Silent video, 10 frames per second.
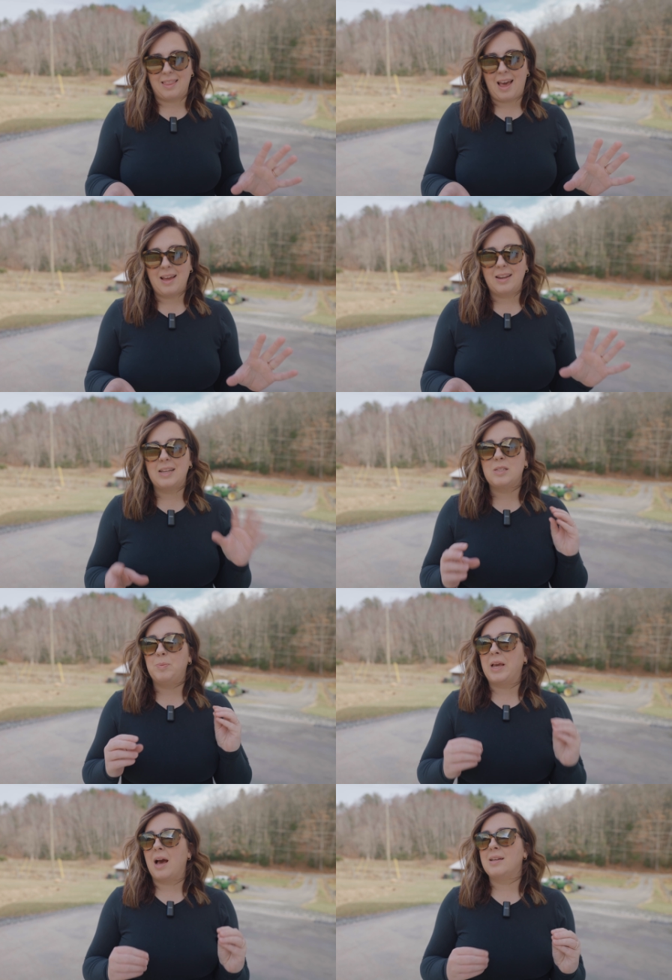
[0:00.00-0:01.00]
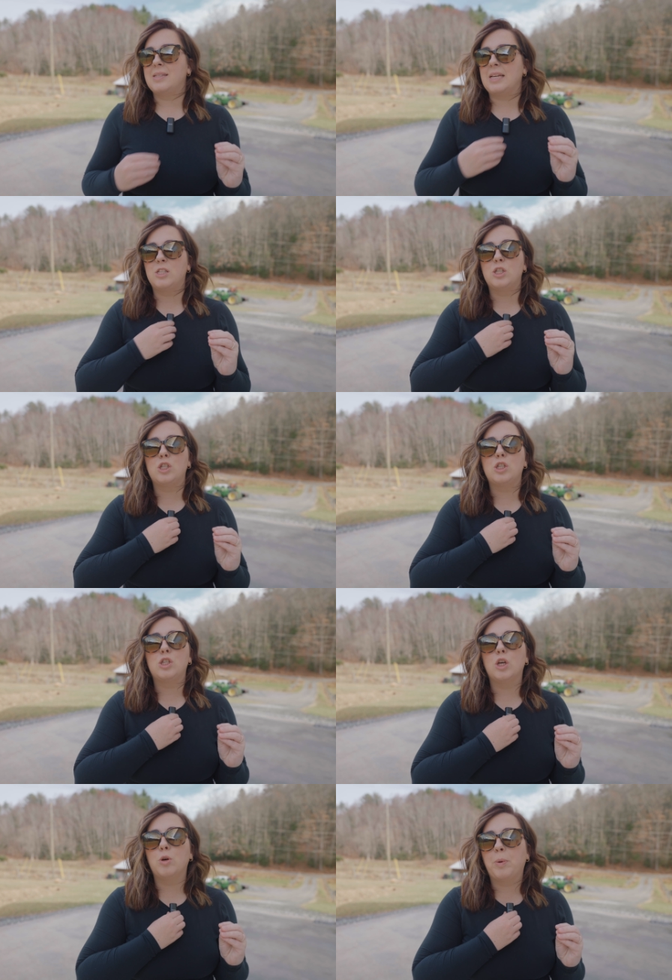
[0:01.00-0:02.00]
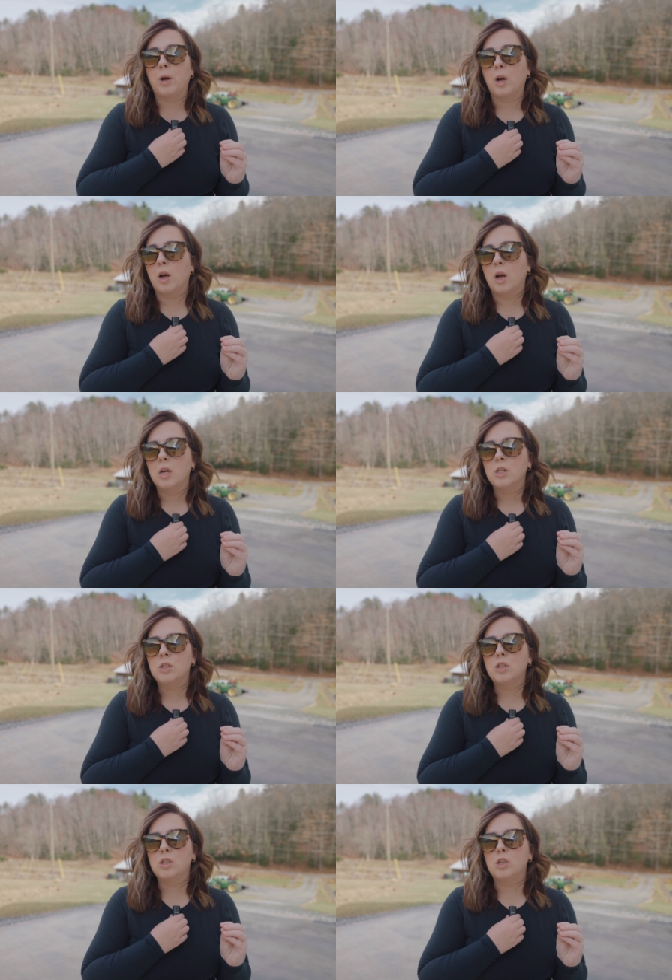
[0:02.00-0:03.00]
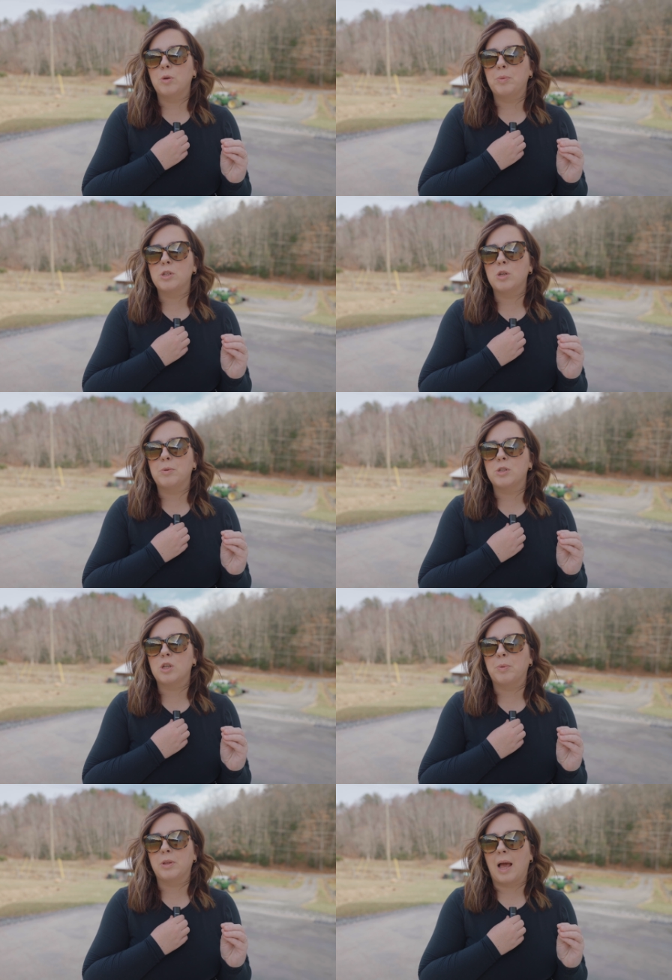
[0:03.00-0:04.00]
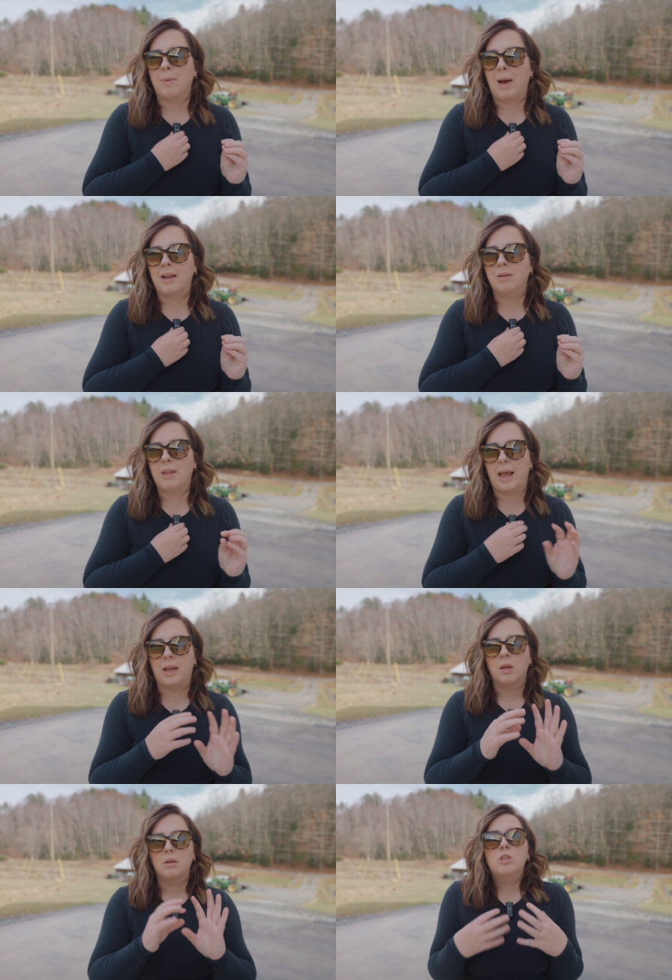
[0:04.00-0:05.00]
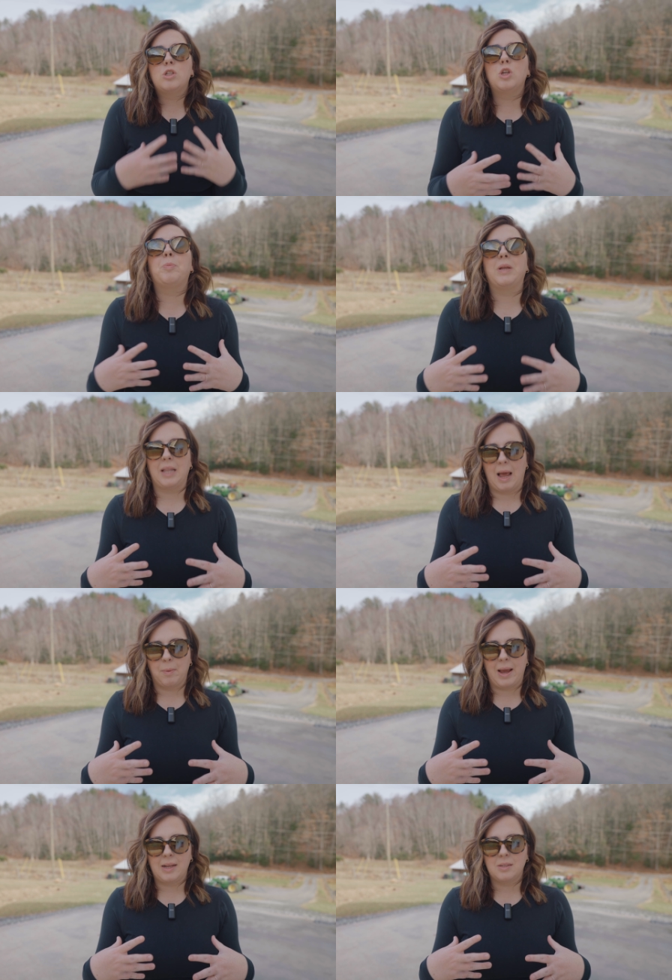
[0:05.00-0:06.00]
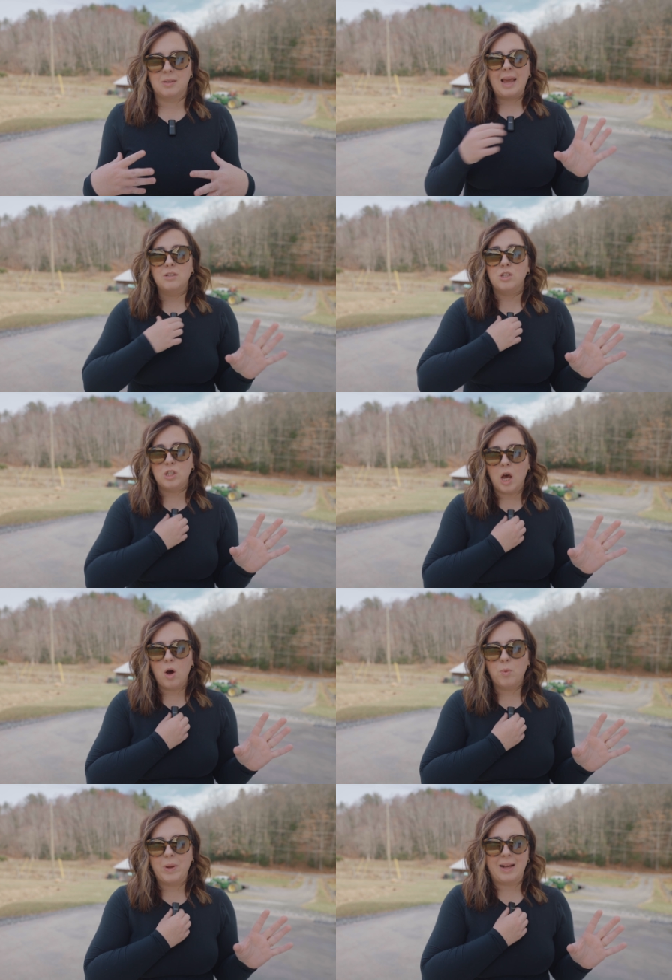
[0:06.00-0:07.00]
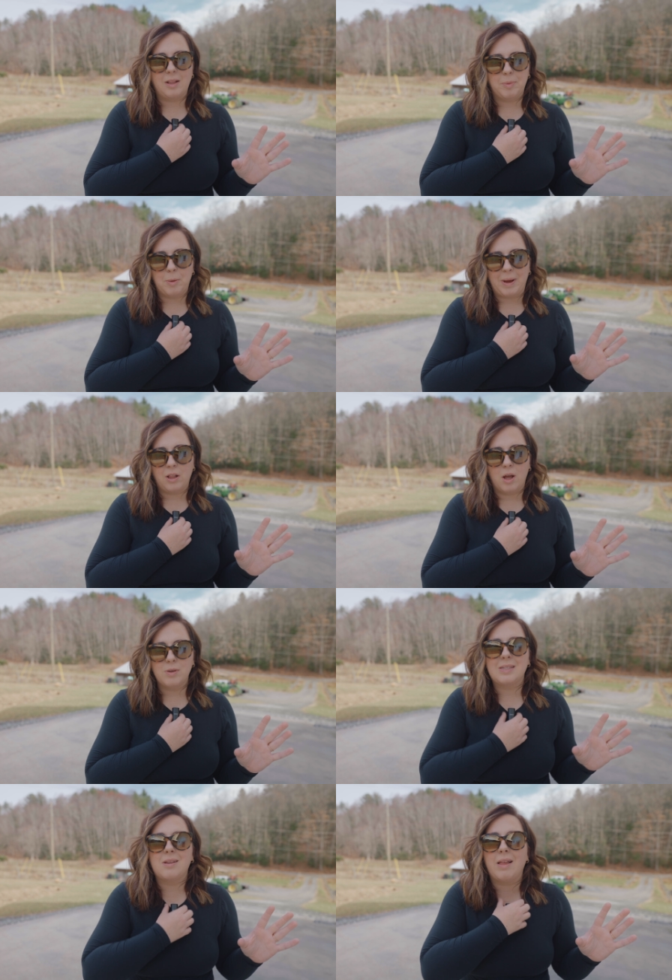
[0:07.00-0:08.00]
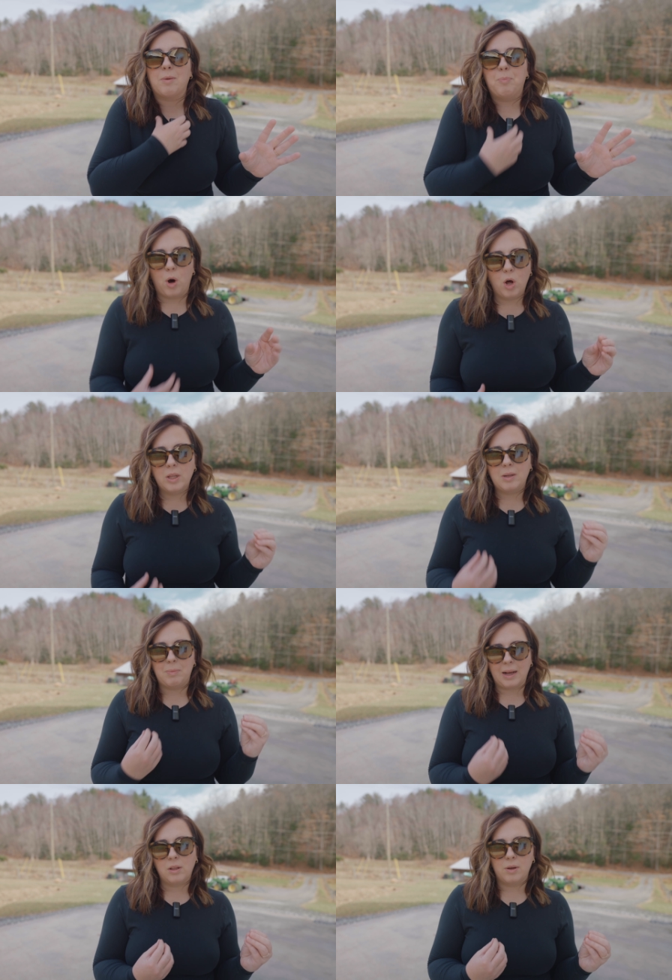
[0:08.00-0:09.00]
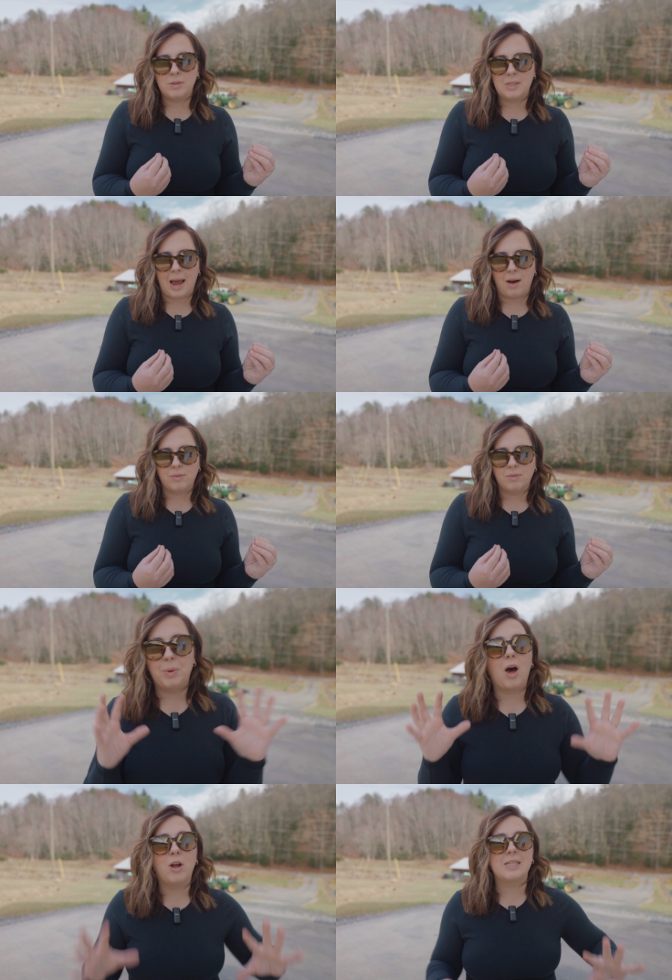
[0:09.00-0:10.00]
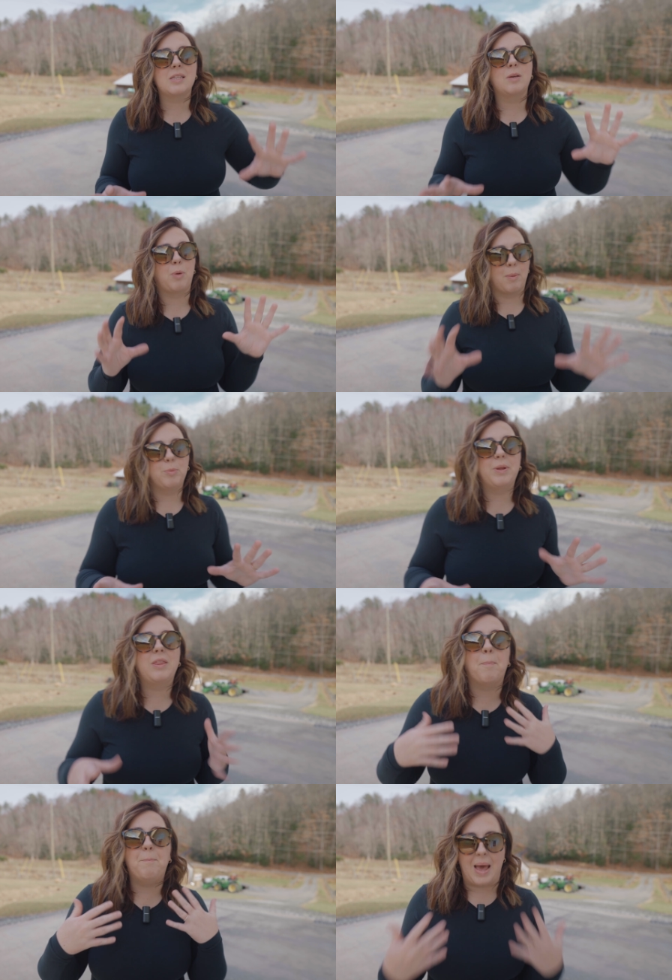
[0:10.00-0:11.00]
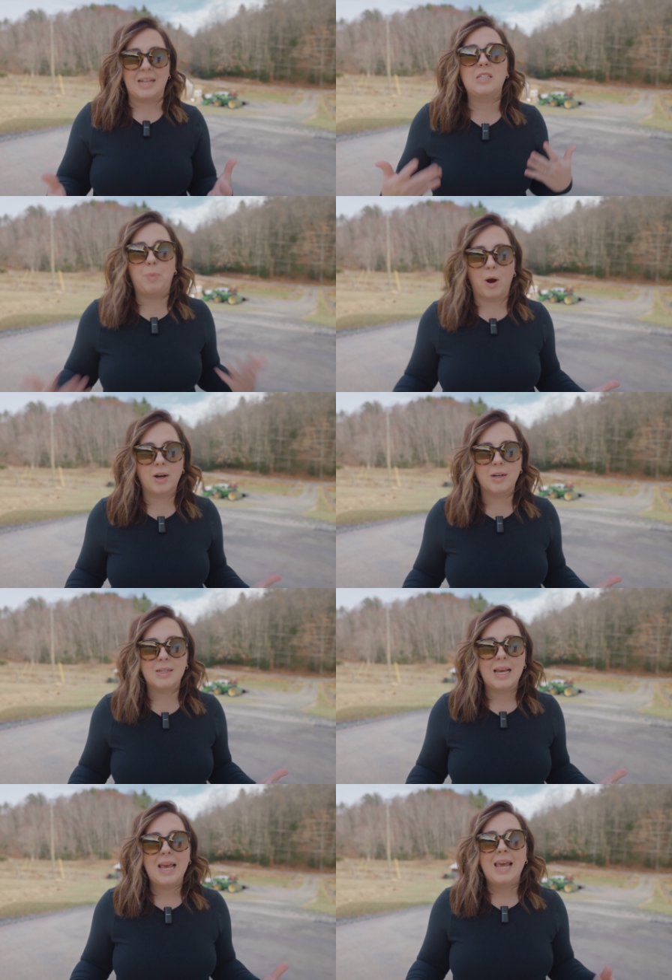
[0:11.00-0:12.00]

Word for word: that is because it's super super, super, super lightweight, like stupid lightweight. And so when I clip it on my clothes, it's not like pulling my clothes down. But honestly, probably the best part